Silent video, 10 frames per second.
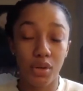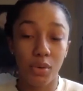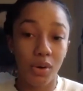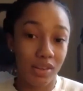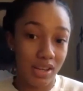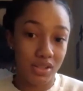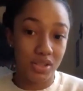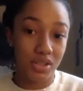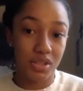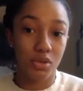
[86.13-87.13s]
New
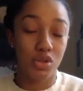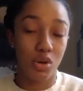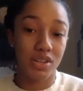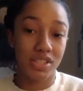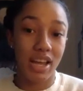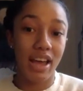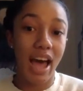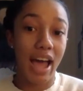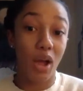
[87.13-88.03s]
Orleans, through Georgia,